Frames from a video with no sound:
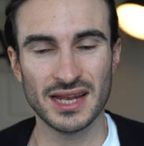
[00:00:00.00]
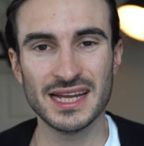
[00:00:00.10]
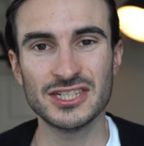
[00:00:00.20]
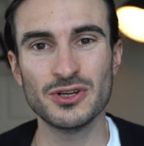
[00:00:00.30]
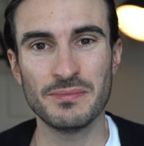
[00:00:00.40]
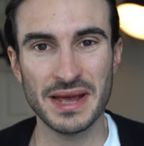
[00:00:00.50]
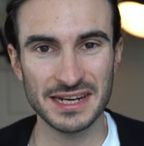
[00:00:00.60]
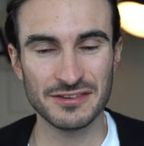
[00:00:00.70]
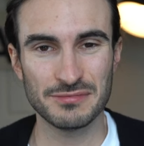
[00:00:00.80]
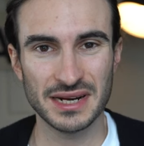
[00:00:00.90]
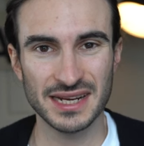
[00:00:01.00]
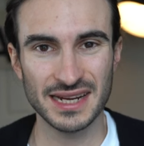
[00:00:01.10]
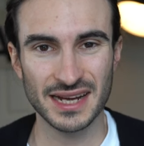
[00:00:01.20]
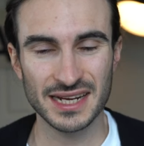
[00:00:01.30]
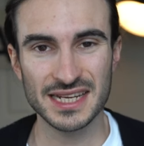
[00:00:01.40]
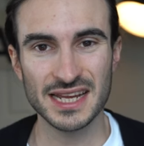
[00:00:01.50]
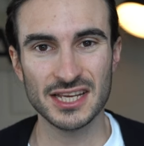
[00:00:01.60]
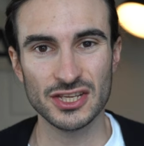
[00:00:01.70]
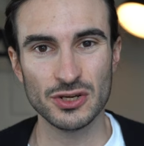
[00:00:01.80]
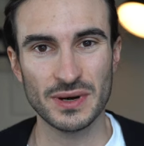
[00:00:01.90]
Unless you're made of money, I take
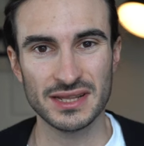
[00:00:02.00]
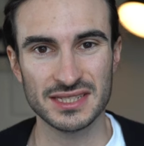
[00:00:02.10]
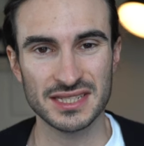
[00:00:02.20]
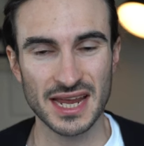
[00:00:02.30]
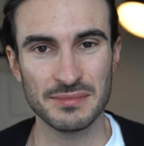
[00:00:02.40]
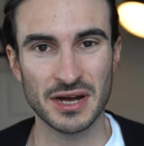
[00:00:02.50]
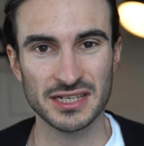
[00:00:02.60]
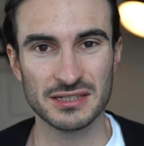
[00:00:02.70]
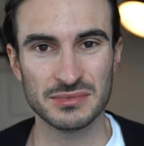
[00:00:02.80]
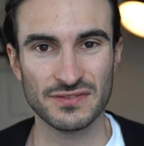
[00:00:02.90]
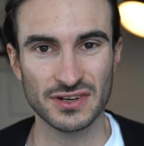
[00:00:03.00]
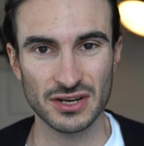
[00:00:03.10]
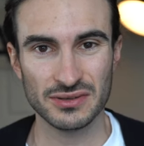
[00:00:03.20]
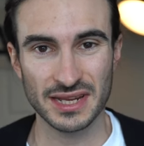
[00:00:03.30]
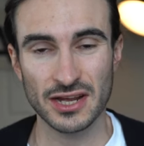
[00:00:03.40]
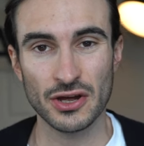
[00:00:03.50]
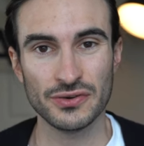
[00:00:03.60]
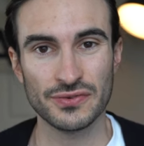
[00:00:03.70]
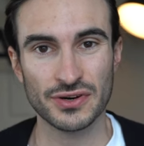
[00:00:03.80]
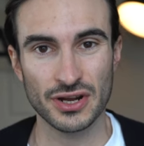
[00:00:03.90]
it you wear the same items of clothing
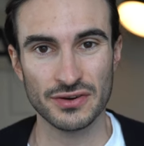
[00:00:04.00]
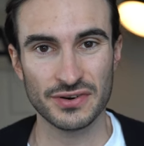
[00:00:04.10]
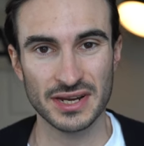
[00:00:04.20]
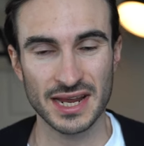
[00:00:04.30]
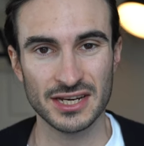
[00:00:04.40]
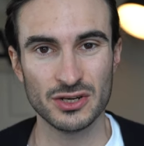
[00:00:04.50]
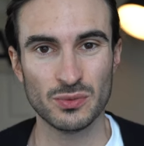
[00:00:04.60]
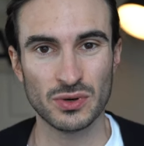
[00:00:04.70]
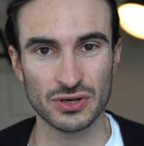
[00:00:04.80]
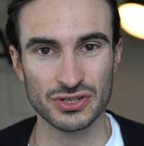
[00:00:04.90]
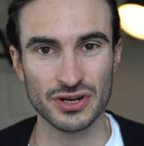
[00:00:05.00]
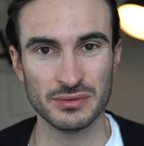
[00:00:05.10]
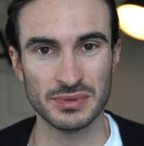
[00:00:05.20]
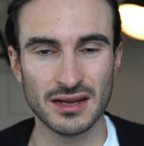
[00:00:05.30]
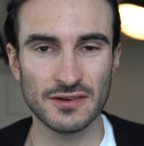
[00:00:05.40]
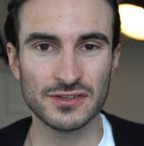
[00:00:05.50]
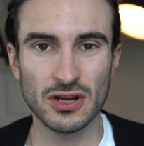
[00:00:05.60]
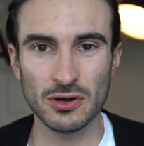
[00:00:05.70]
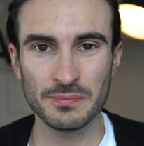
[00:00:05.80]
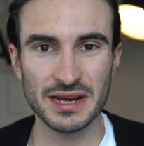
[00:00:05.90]
over and over again in your wardrobe. After
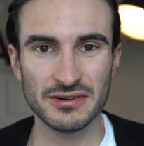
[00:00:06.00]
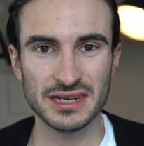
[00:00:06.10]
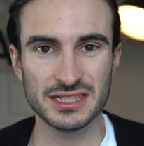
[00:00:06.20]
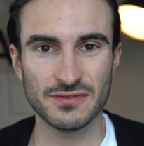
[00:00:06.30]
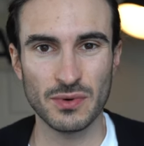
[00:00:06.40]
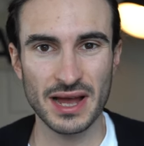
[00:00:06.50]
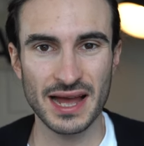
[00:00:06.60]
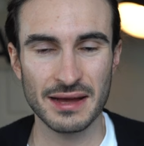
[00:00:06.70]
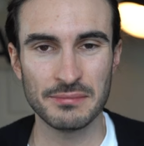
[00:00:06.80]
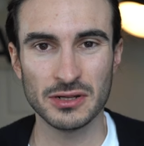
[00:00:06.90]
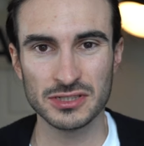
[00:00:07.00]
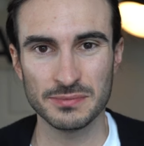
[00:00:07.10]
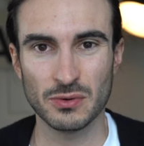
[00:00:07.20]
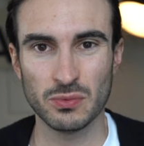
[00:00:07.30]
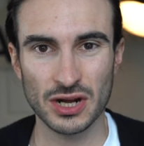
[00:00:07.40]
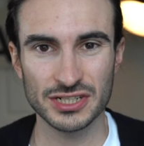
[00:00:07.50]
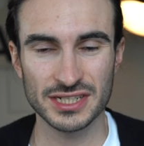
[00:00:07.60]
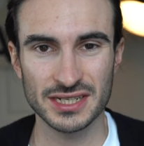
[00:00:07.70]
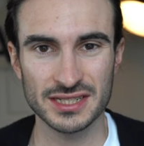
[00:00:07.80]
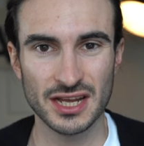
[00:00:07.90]
long periods of wear and multiple
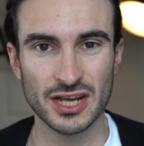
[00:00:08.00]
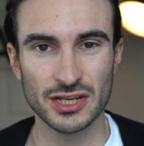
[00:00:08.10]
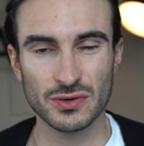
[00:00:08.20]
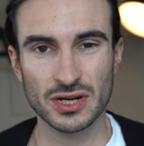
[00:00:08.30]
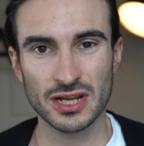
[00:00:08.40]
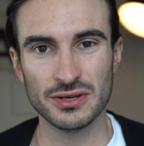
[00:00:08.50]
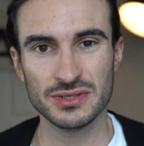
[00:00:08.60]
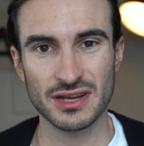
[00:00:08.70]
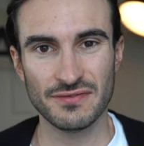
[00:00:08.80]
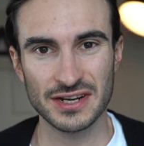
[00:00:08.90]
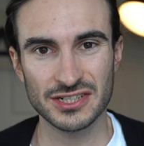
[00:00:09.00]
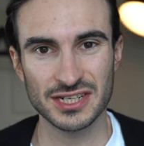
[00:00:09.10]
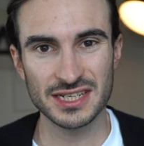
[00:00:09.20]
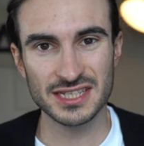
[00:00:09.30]
washes, your clothes eventually